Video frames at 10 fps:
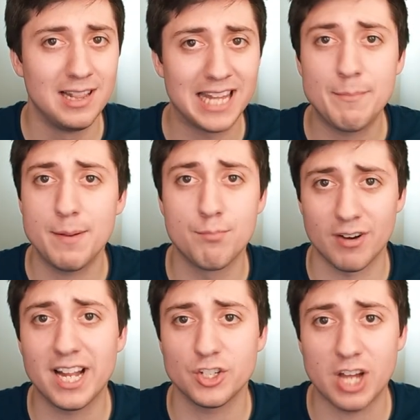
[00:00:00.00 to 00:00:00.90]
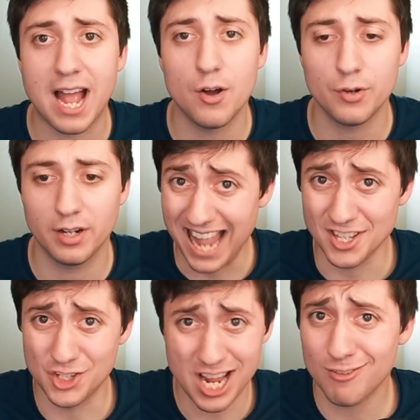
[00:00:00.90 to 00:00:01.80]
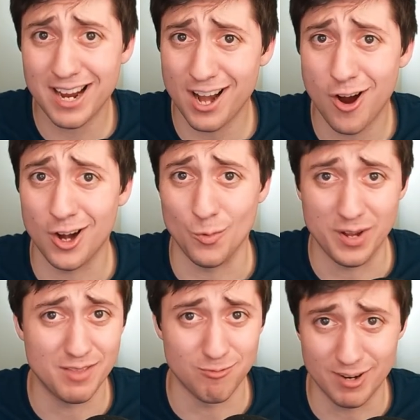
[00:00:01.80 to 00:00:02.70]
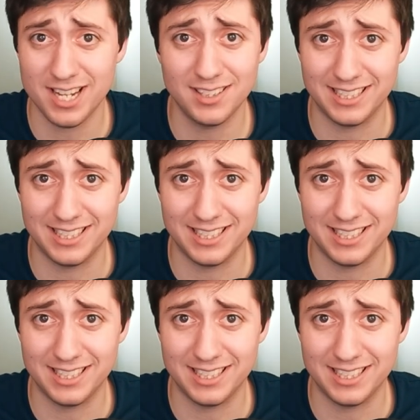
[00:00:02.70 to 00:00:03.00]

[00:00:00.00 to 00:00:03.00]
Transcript: let me branch out and generate art with real